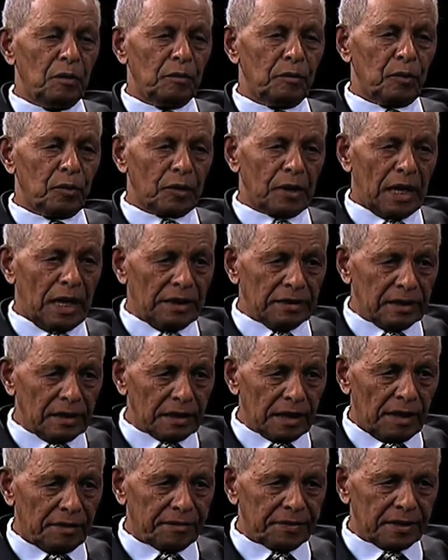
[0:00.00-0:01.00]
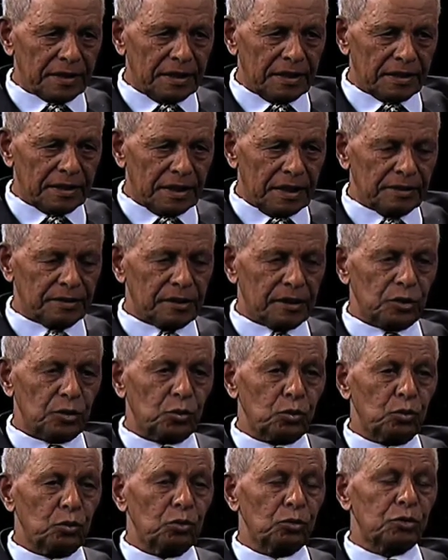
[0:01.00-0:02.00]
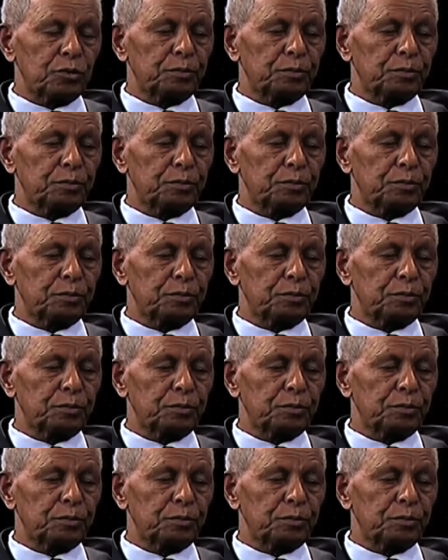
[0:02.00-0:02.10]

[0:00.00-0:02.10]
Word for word: for other African countries whose